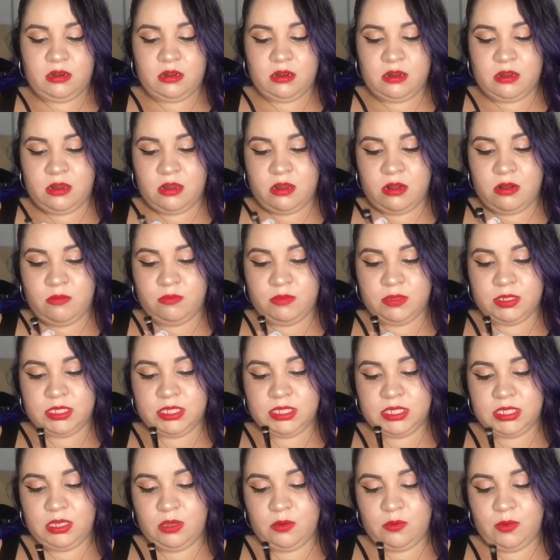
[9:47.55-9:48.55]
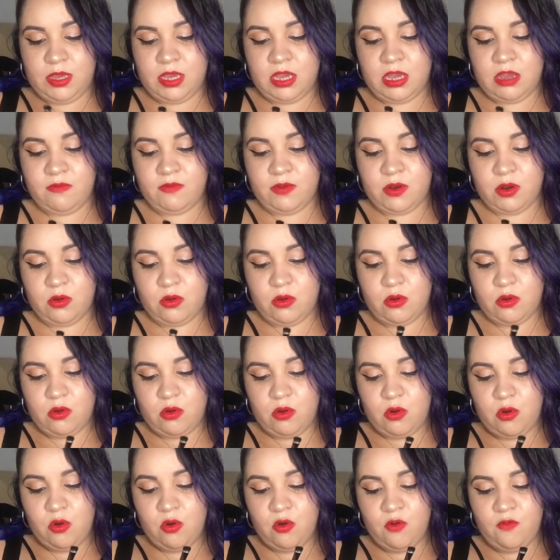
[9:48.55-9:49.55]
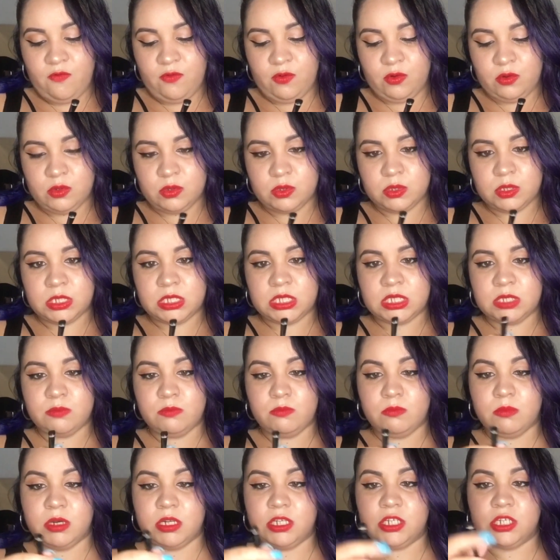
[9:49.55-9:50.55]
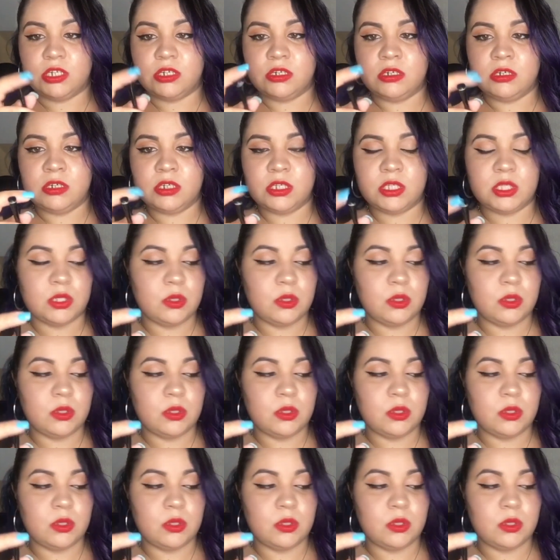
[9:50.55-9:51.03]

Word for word: Um, let's see, we have an oval smudger.